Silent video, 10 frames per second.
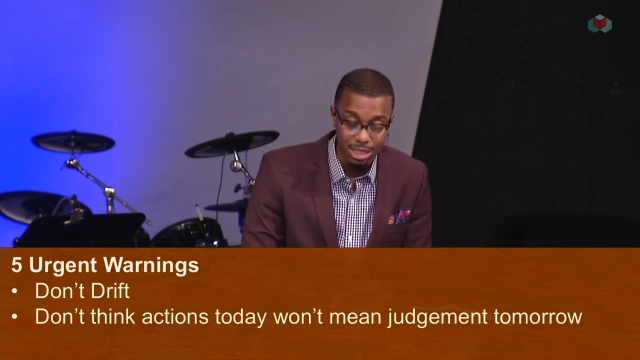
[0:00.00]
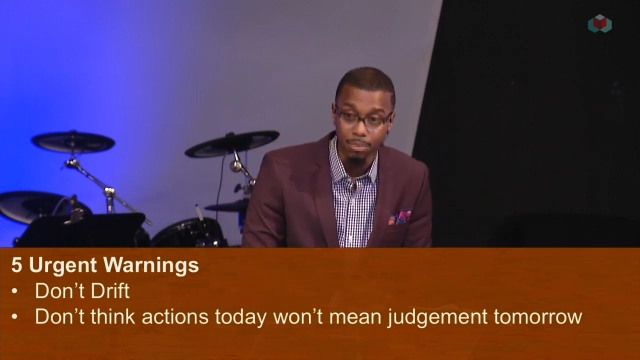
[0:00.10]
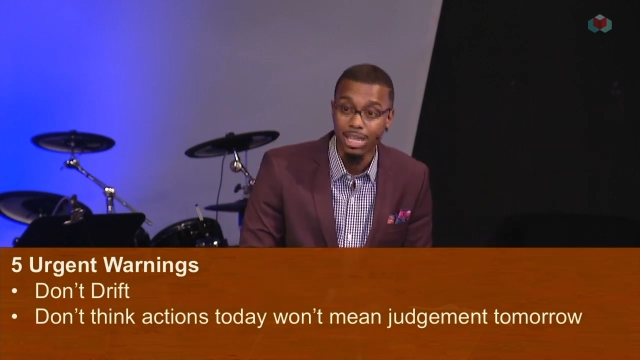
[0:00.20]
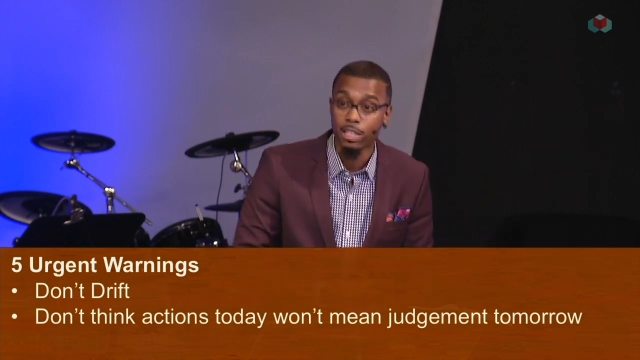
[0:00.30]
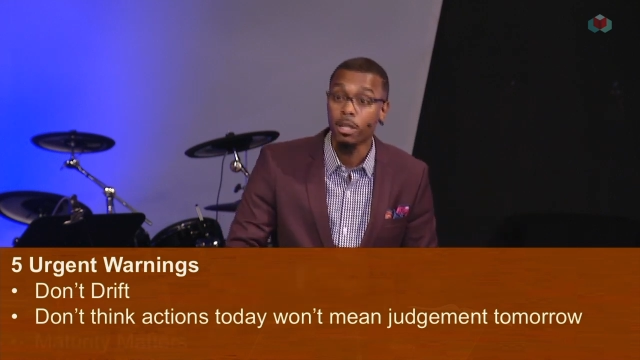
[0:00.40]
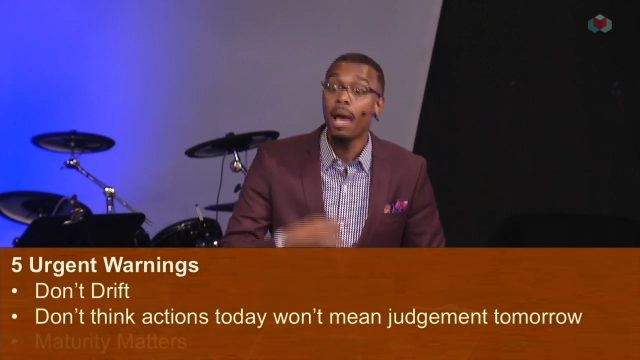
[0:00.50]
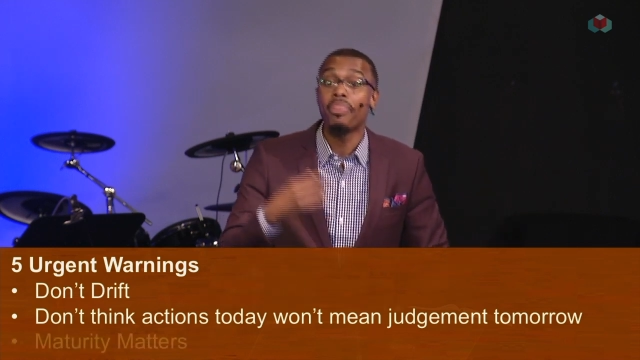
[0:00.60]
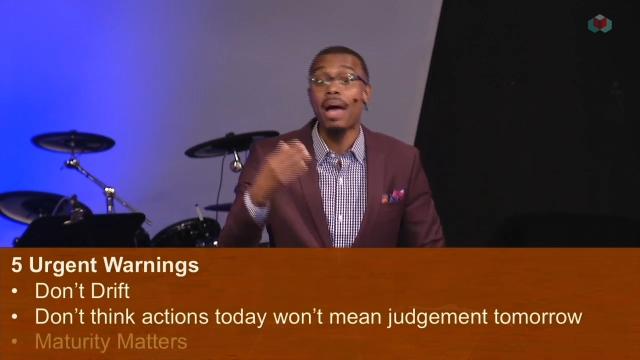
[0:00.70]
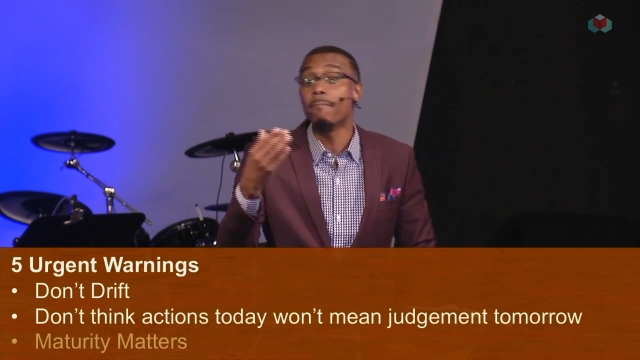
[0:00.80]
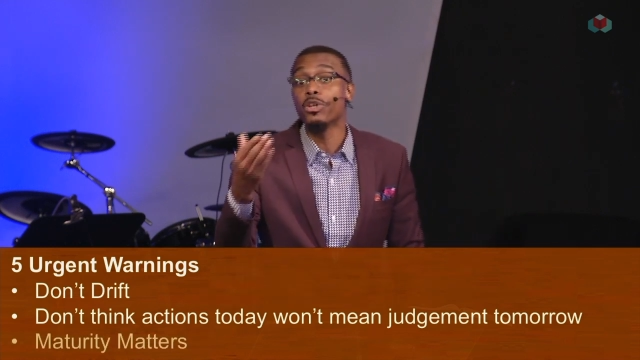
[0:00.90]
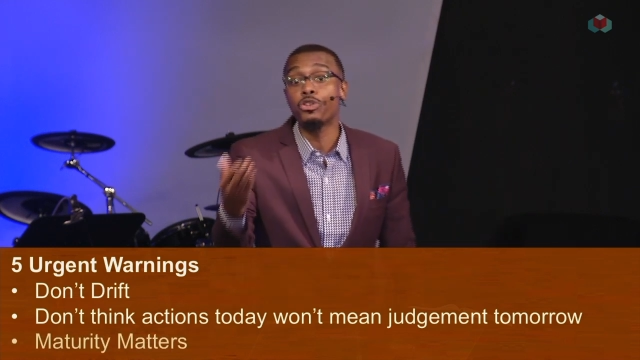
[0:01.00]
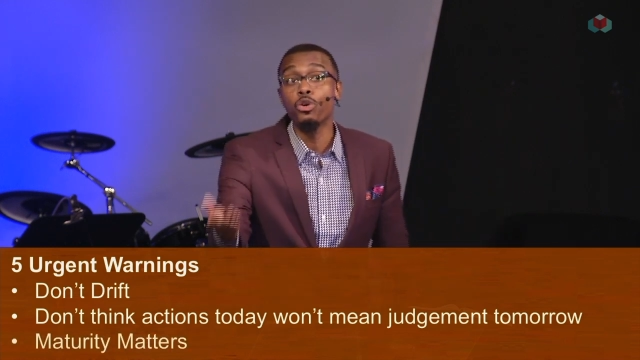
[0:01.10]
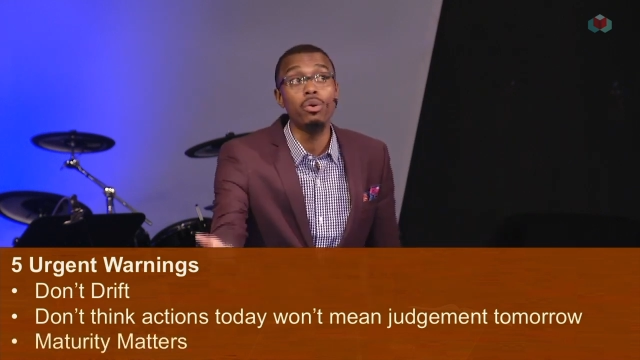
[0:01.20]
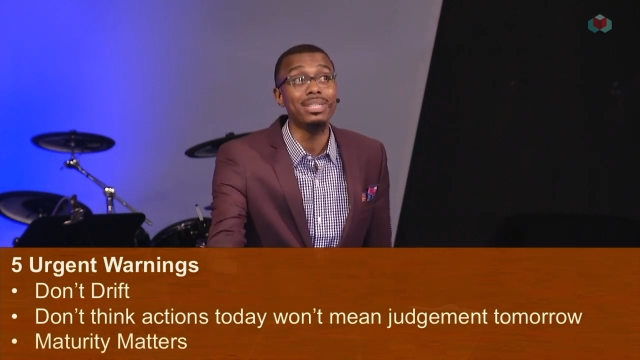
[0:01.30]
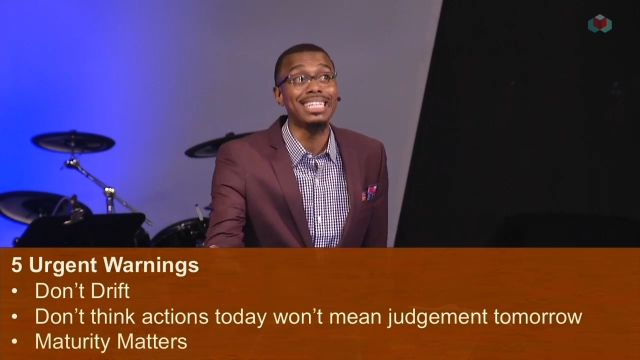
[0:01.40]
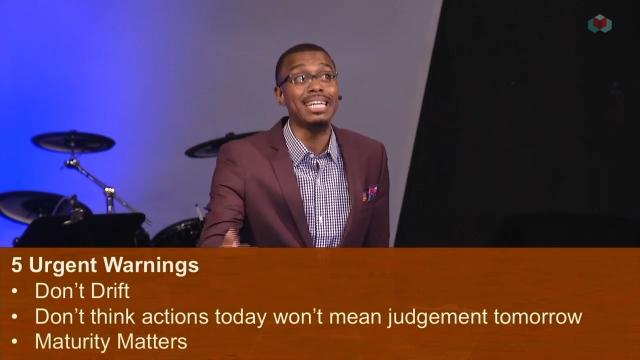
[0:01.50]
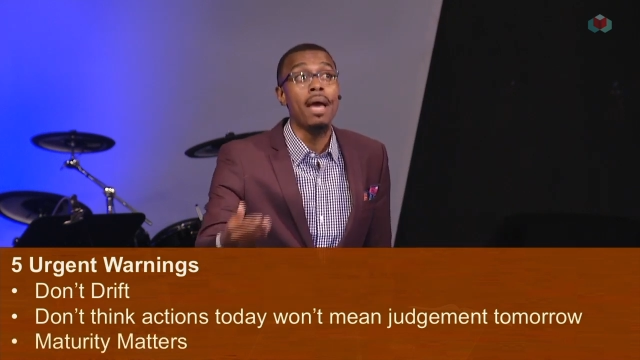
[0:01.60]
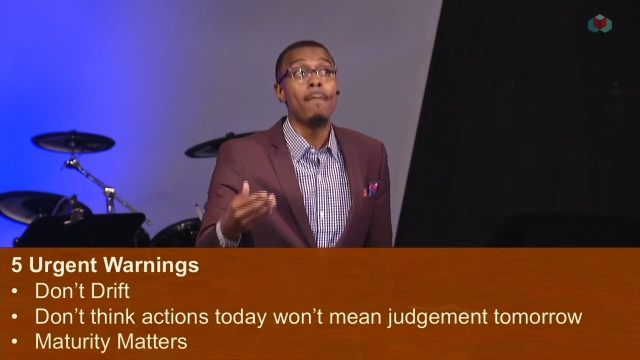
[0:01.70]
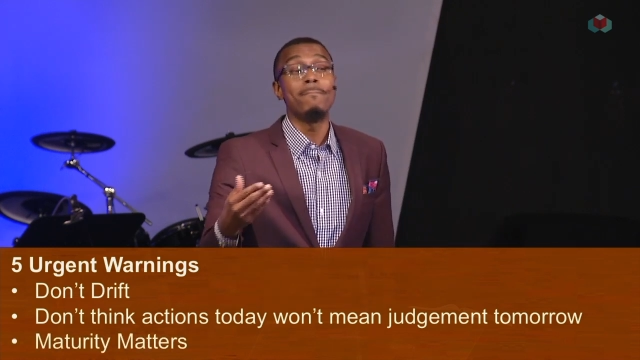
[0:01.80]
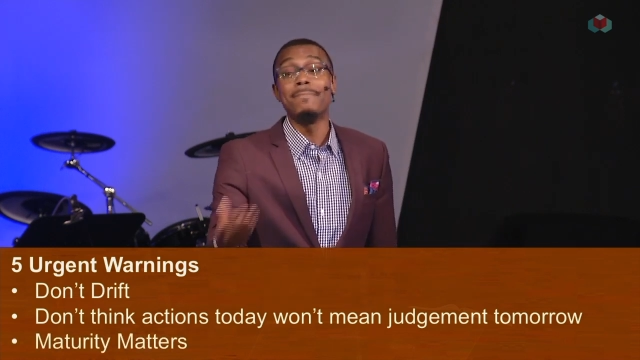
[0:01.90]
them is that maturity
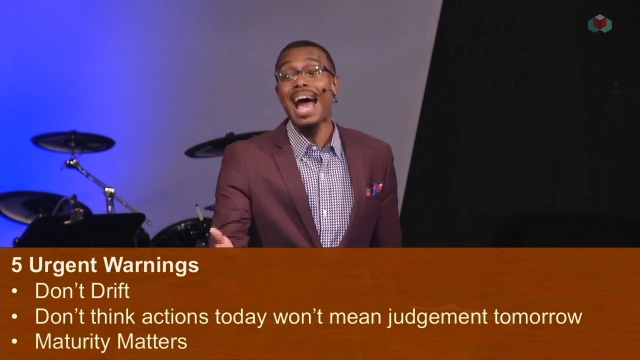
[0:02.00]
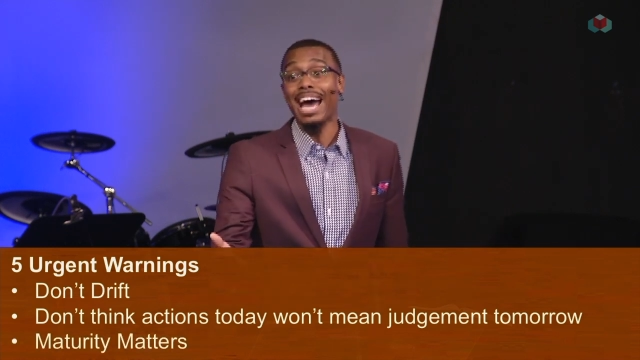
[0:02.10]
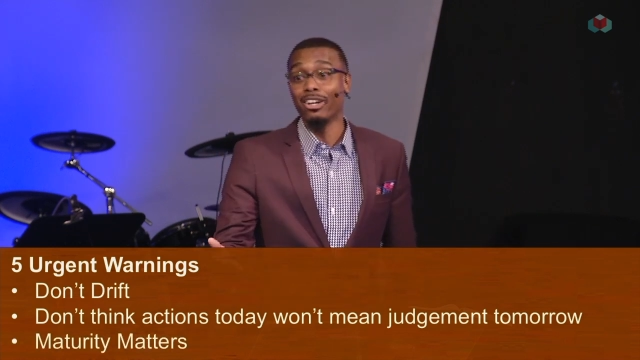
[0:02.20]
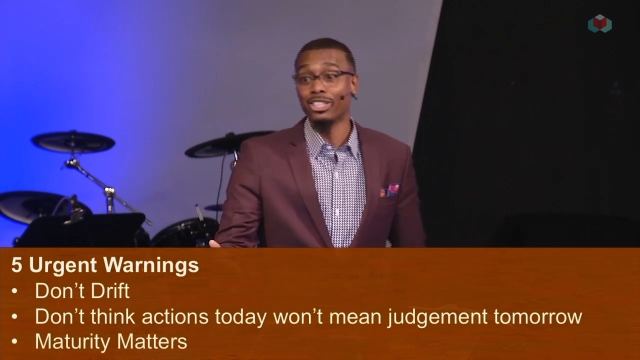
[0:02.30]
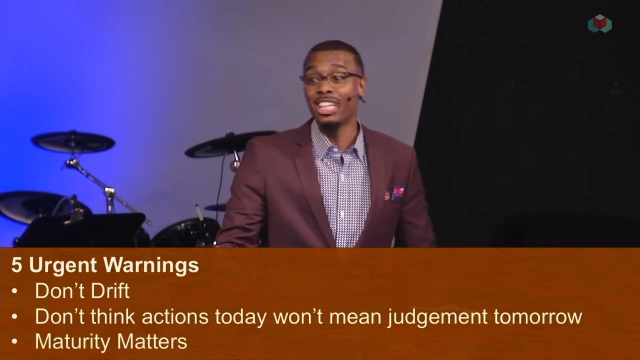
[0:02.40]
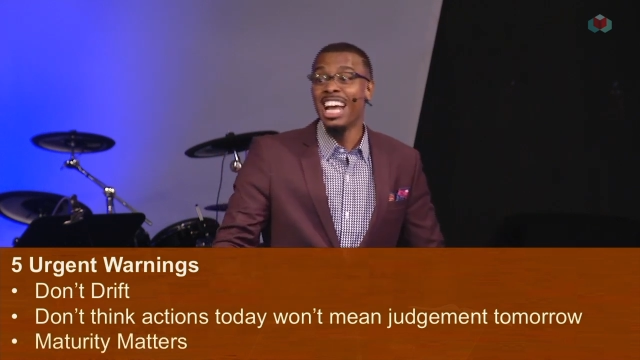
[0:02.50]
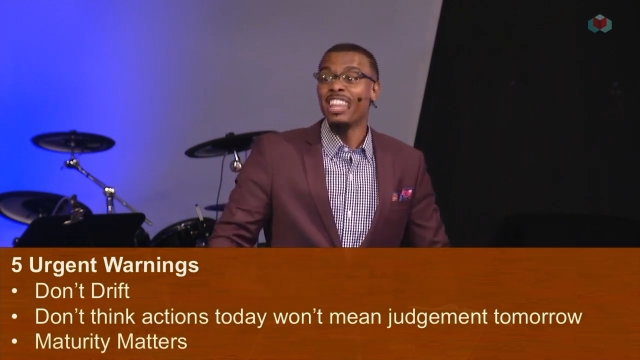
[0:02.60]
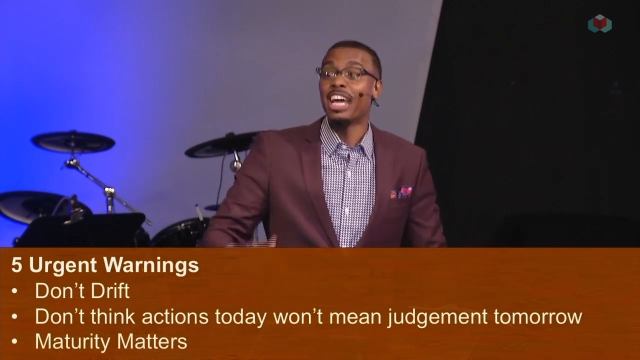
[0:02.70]
matters,